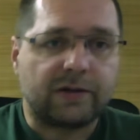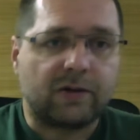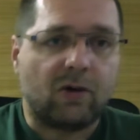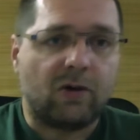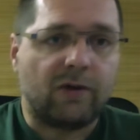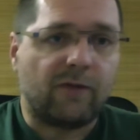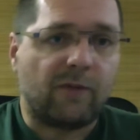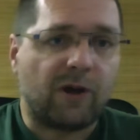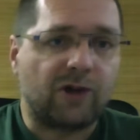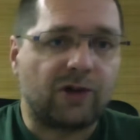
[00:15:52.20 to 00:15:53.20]
all
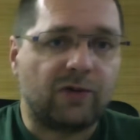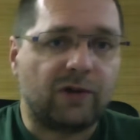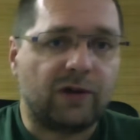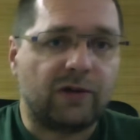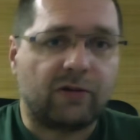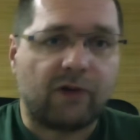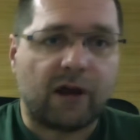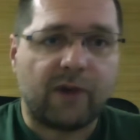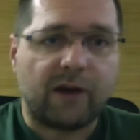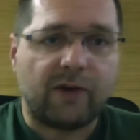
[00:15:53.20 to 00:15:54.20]
information you need
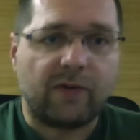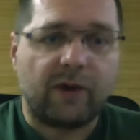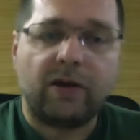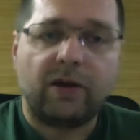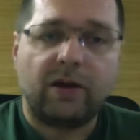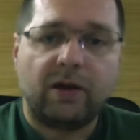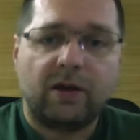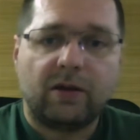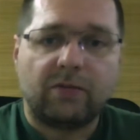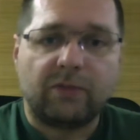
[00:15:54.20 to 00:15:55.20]
right by the way.
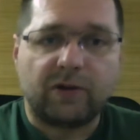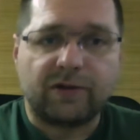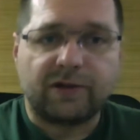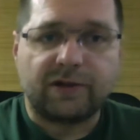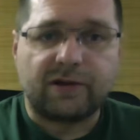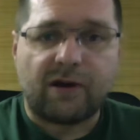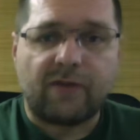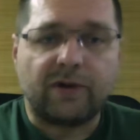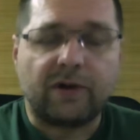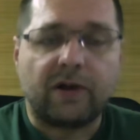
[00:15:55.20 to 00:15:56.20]
Because it is
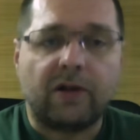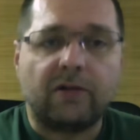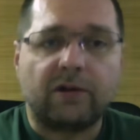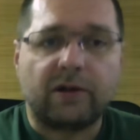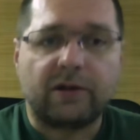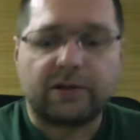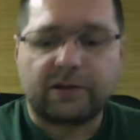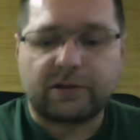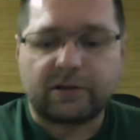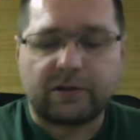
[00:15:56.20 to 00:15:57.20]
graphical,
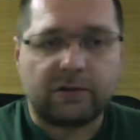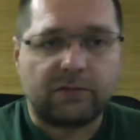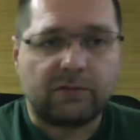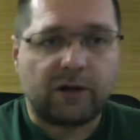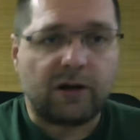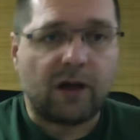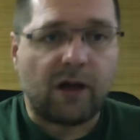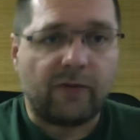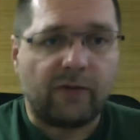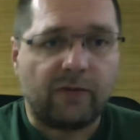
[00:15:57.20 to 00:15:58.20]
it's really
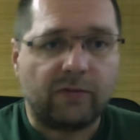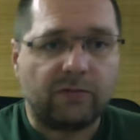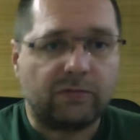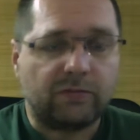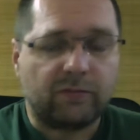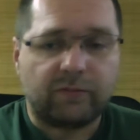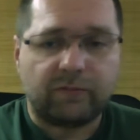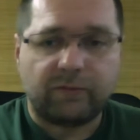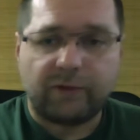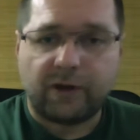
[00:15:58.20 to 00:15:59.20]
helpful
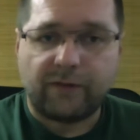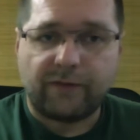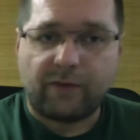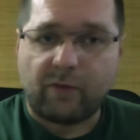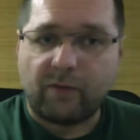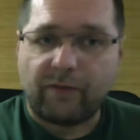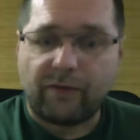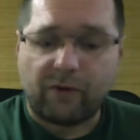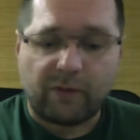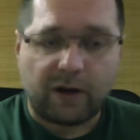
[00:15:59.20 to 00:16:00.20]

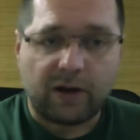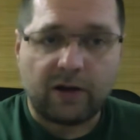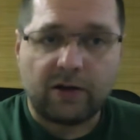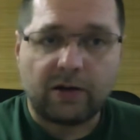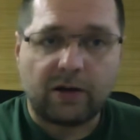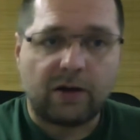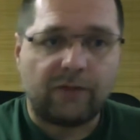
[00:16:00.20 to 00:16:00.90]
for beginner and